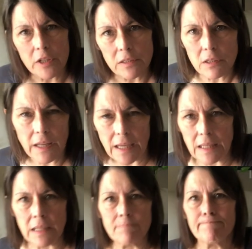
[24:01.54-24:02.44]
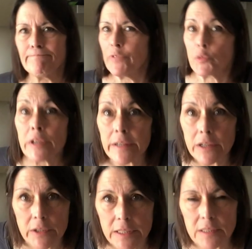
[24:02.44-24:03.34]
until 83
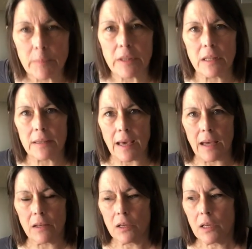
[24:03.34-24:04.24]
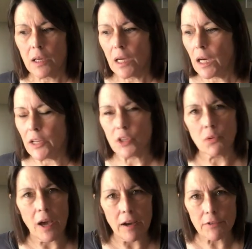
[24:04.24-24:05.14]
degrees, something like that. I
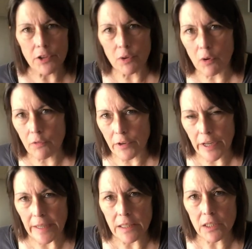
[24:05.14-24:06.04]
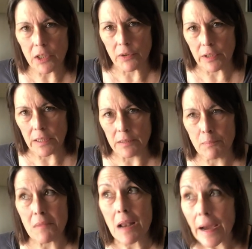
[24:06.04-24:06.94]
don't ever go over 90 degrees,
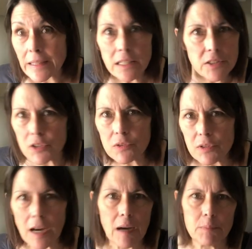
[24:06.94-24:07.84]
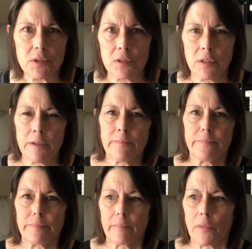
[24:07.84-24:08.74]
92 tops.
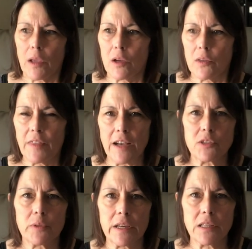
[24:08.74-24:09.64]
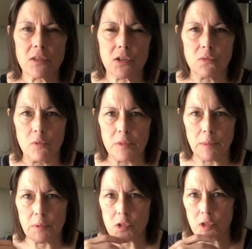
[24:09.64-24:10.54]
That's what I consider room
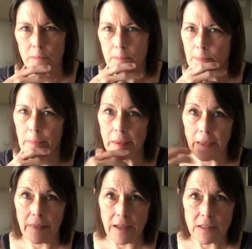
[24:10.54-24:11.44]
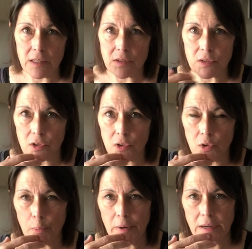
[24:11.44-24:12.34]
temperature, and that's considered
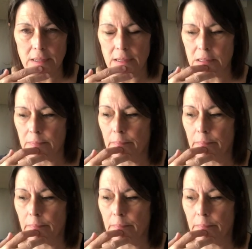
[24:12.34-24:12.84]
cold process